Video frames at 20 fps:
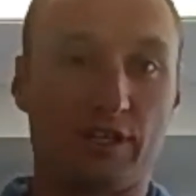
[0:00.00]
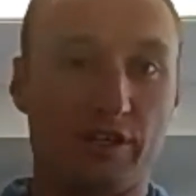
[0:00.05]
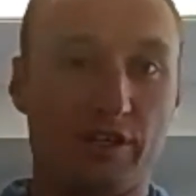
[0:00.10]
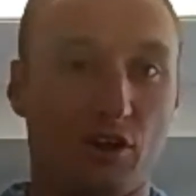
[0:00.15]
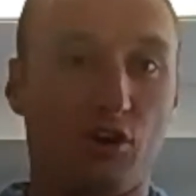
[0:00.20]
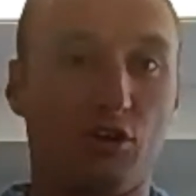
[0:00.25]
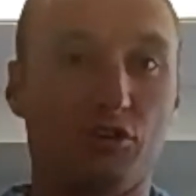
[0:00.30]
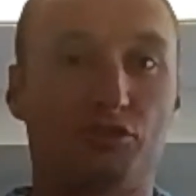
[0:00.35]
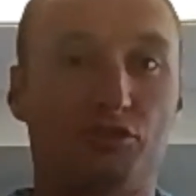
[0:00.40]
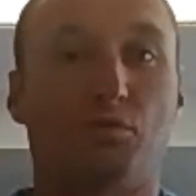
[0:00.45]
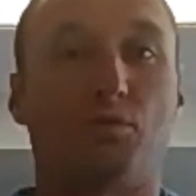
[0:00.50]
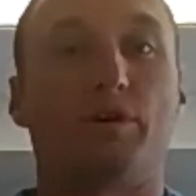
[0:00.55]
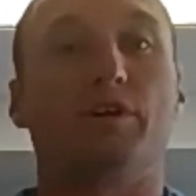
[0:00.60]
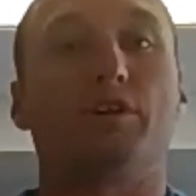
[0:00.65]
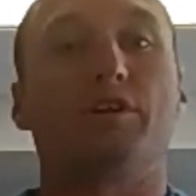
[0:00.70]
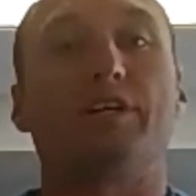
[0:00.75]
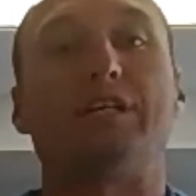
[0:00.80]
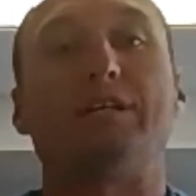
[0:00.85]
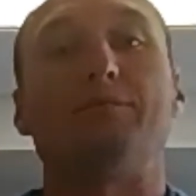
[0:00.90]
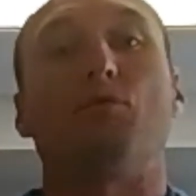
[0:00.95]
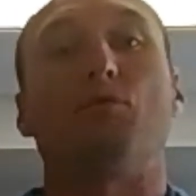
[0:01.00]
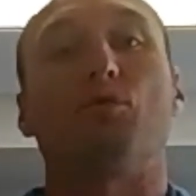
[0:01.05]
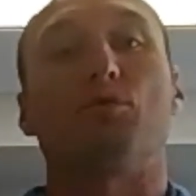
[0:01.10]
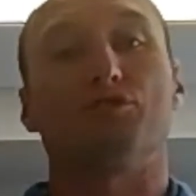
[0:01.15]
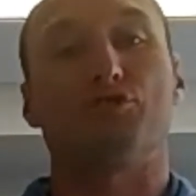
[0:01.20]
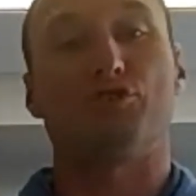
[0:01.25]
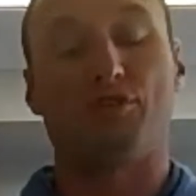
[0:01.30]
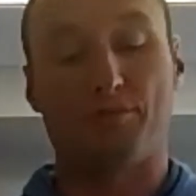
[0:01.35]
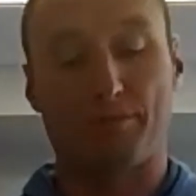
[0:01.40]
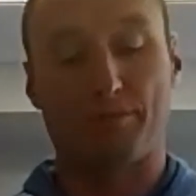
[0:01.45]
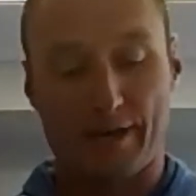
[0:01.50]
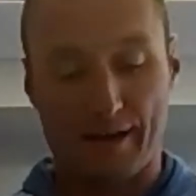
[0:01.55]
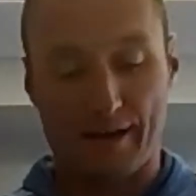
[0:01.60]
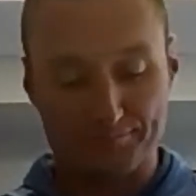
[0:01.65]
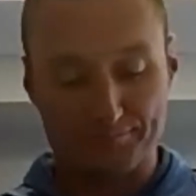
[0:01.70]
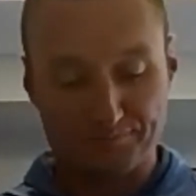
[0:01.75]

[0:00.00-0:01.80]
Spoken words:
and then also where your keyboard's going to be at.